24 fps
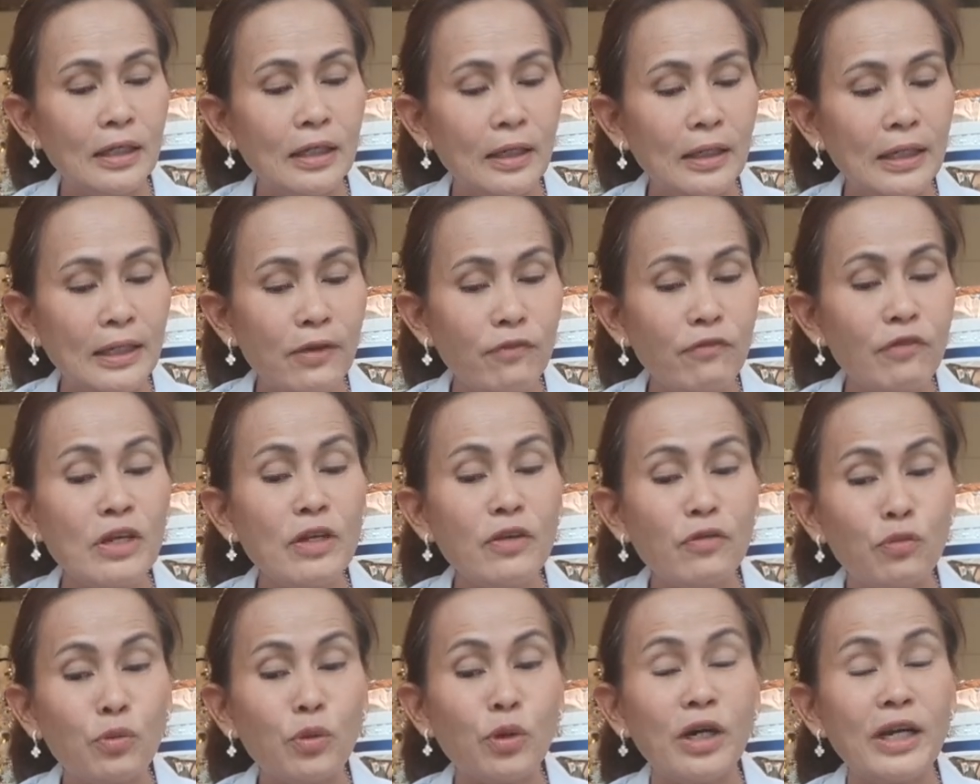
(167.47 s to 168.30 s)
Even
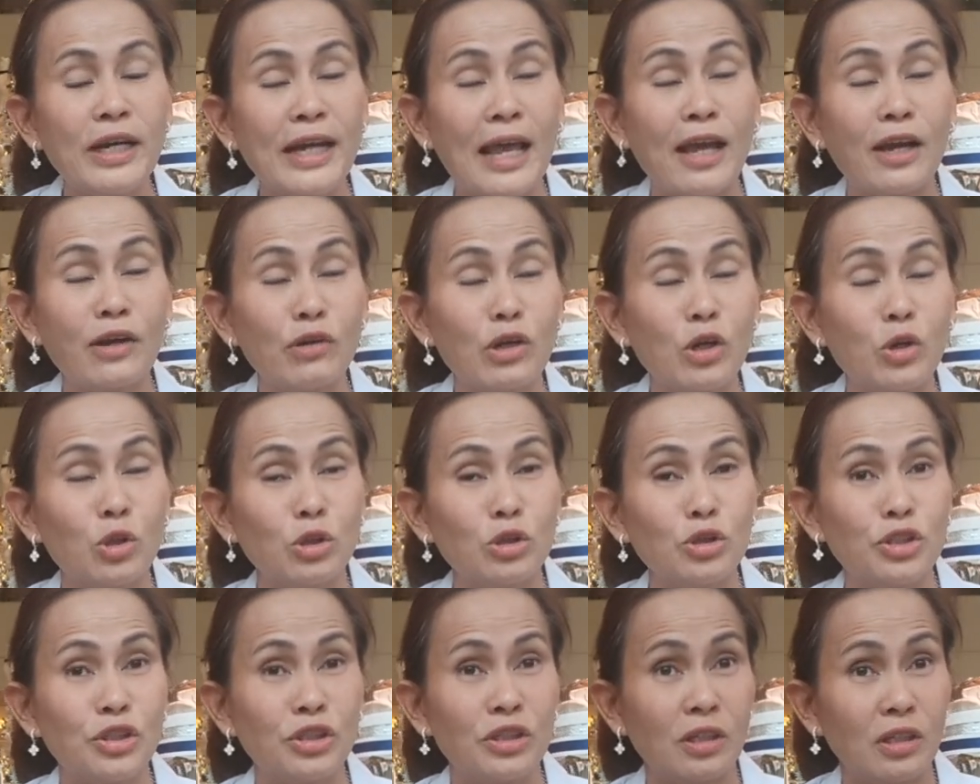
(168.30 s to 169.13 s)
if we're an
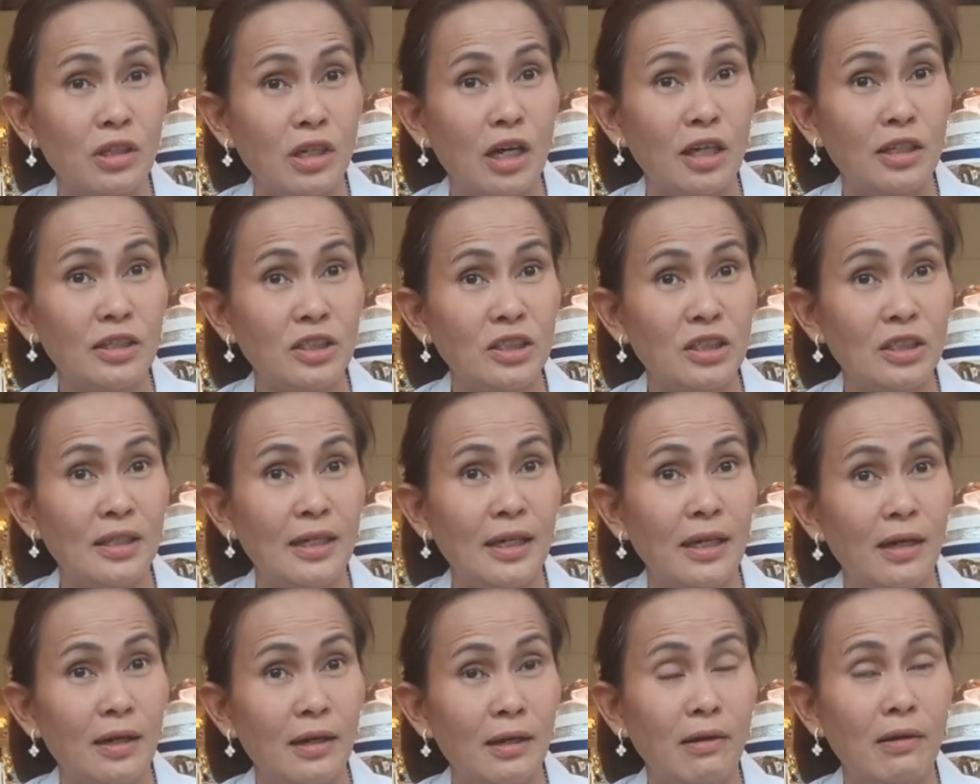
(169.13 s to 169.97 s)
agricultural
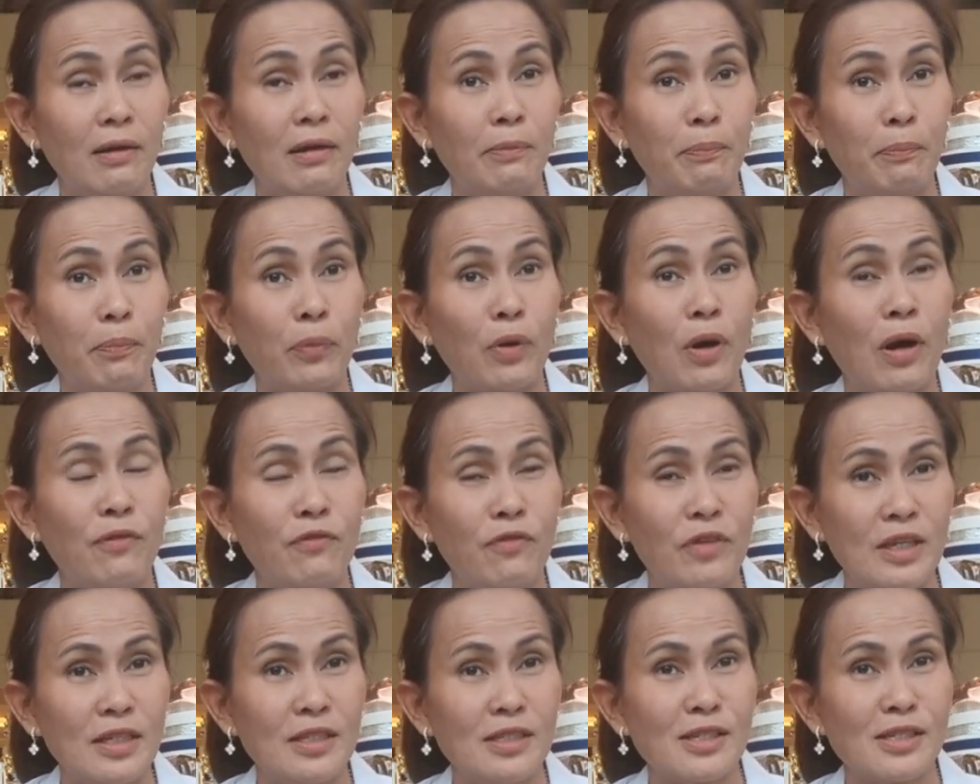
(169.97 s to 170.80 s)

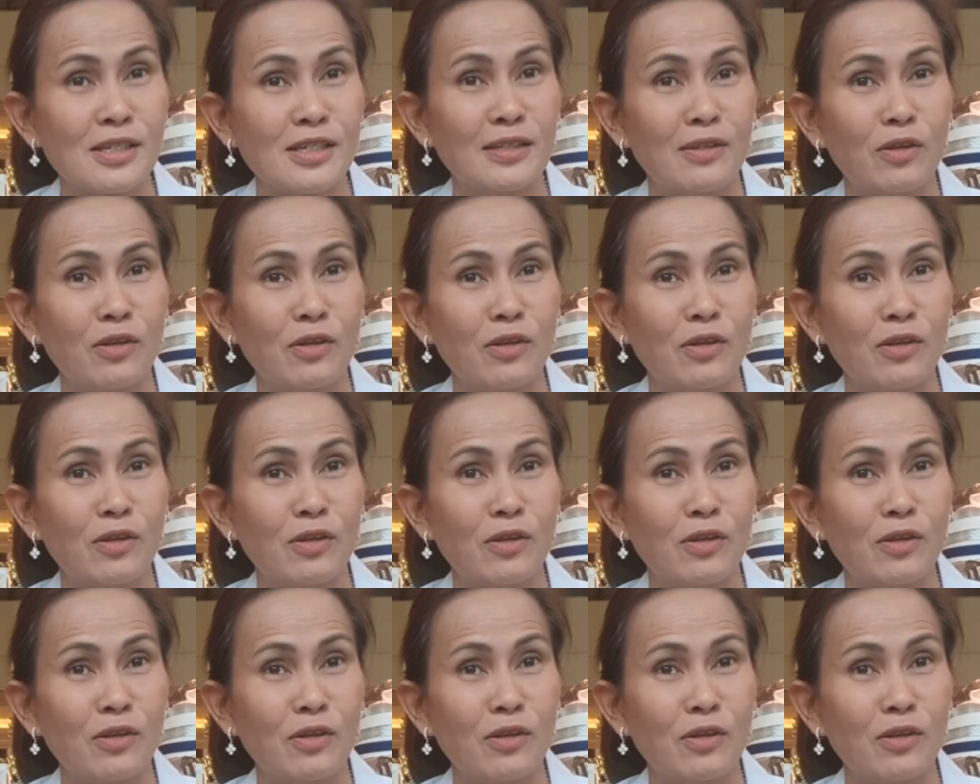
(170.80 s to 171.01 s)
province,